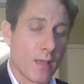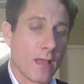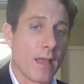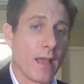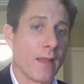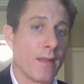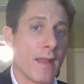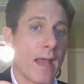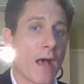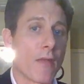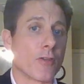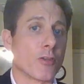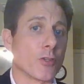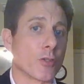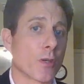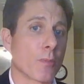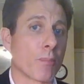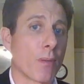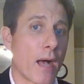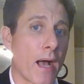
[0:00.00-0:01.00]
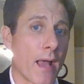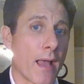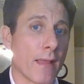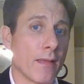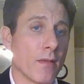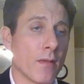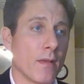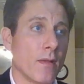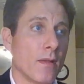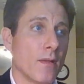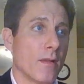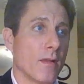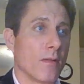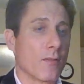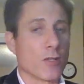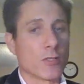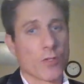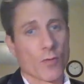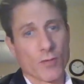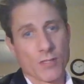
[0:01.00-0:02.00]
And now that you can buy,
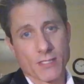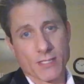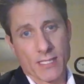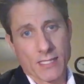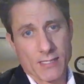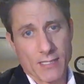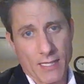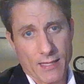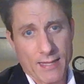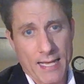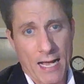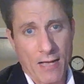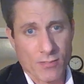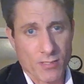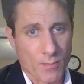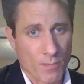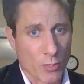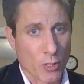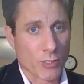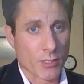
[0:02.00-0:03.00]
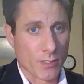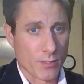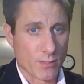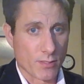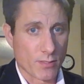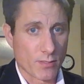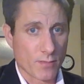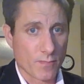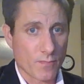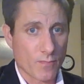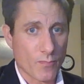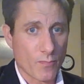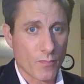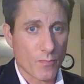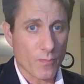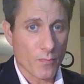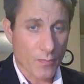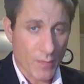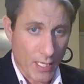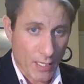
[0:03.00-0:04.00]
there's over 60,000 merchants
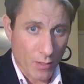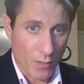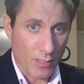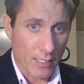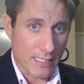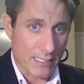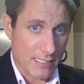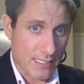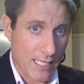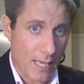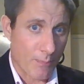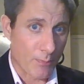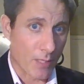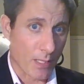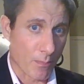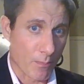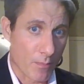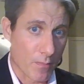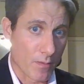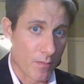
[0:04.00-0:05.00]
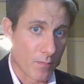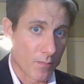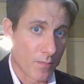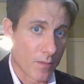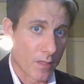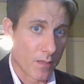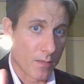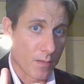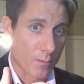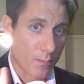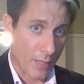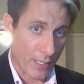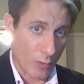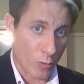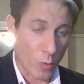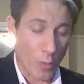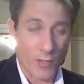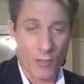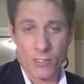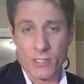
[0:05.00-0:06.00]
that are accepting
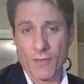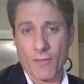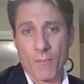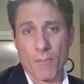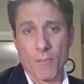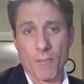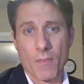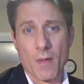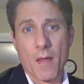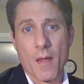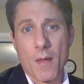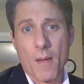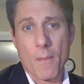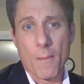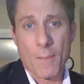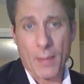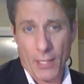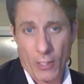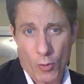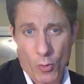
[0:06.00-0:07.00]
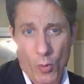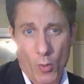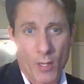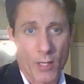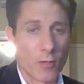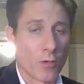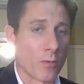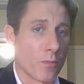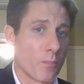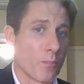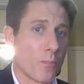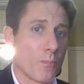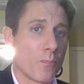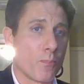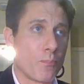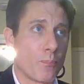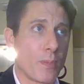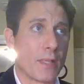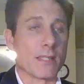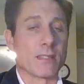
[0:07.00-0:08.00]
Bitcoin. There's even Bitcoin or
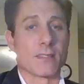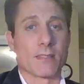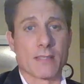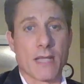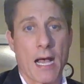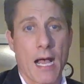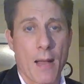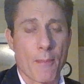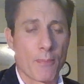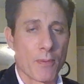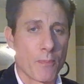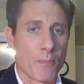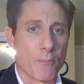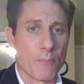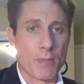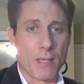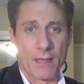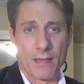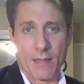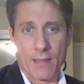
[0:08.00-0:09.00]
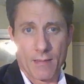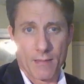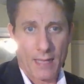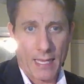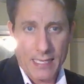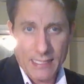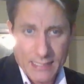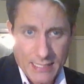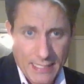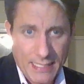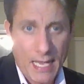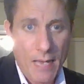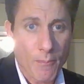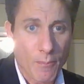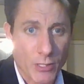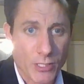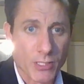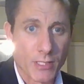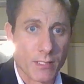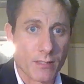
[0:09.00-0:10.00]
BitStop and Bit ATM
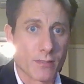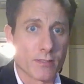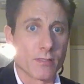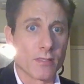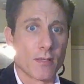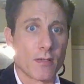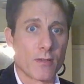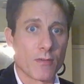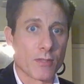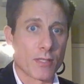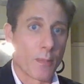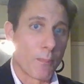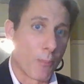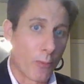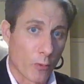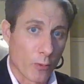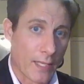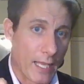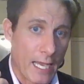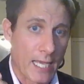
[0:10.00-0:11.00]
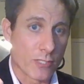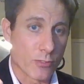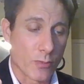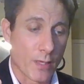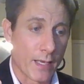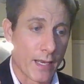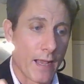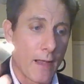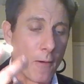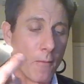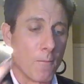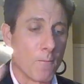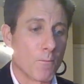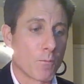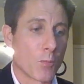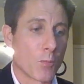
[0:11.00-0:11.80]
machines. You can pull cash right out.